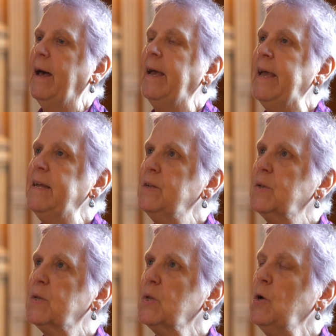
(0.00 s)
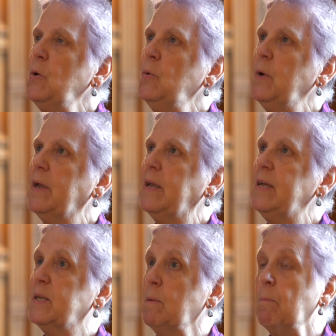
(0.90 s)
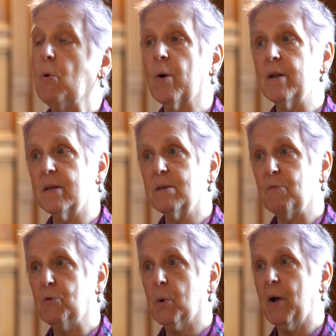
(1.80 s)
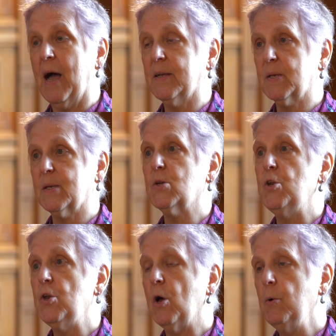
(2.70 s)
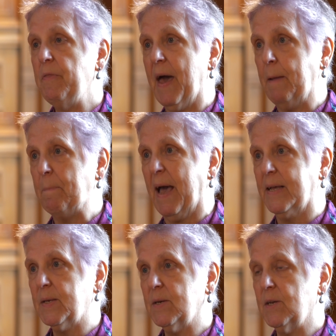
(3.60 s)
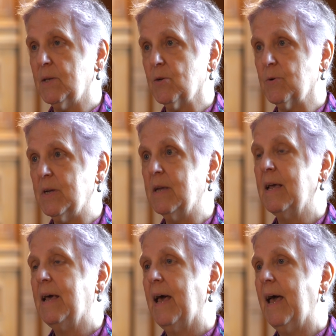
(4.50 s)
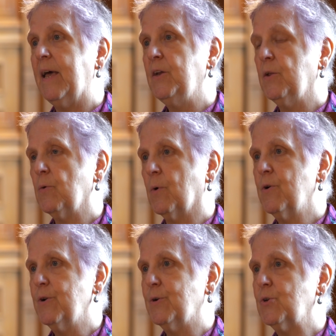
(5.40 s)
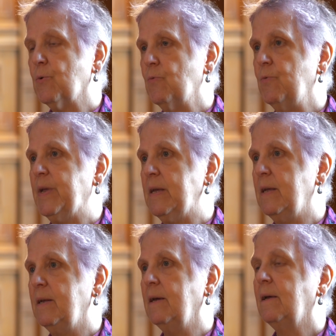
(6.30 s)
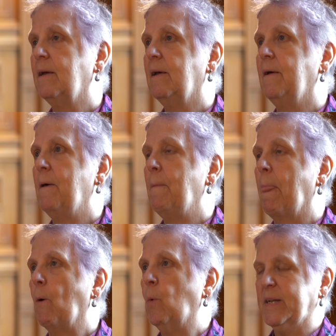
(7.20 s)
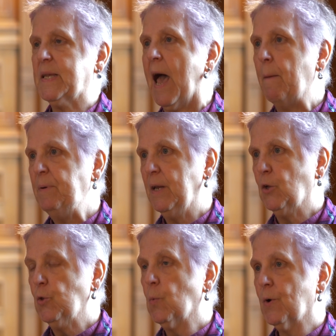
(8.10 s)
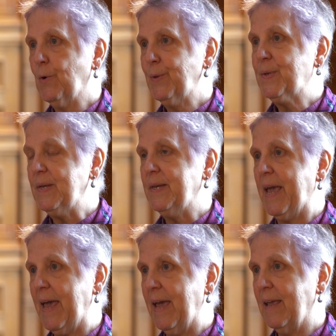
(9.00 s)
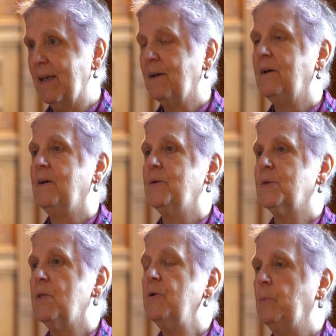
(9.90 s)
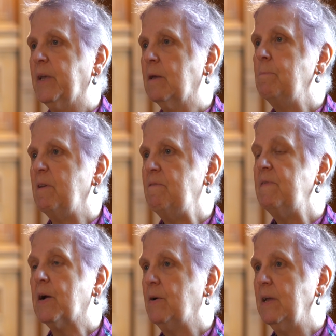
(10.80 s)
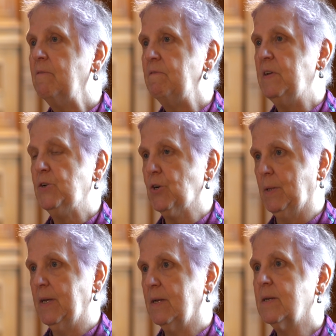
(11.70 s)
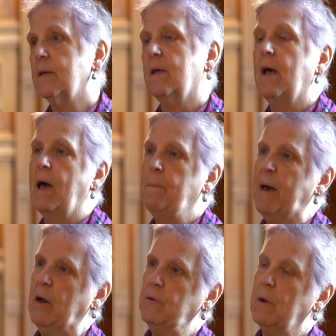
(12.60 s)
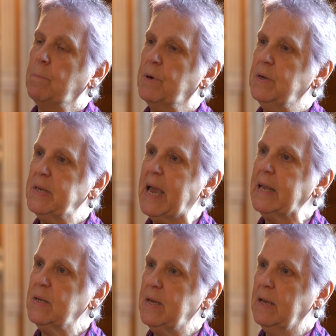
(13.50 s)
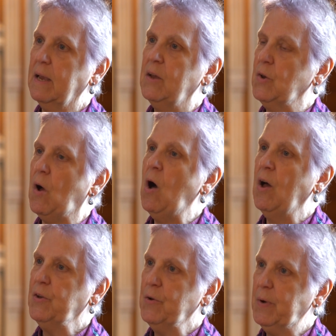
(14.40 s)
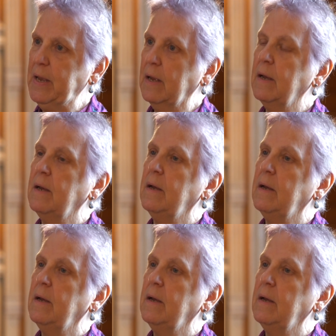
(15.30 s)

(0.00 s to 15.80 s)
And so it's important for us to know that past history, and in order to read what's happening in the world today, so that we can be very vigilant about protecting and honoring